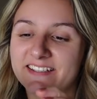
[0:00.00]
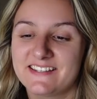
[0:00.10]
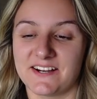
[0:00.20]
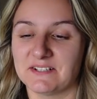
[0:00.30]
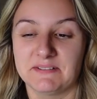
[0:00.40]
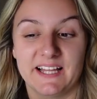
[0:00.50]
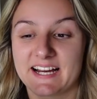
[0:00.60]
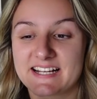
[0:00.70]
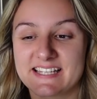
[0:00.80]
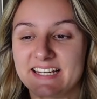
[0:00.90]
Terrible
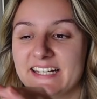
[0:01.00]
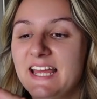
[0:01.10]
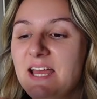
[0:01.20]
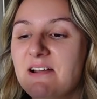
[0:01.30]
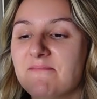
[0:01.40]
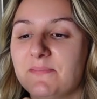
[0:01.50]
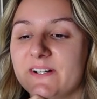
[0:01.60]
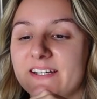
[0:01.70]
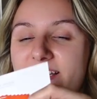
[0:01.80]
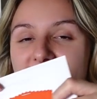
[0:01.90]
accent.
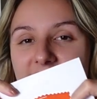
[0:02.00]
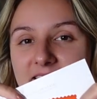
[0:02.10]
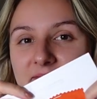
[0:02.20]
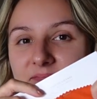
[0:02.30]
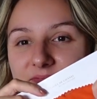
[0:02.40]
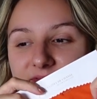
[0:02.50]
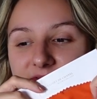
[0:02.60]
But um,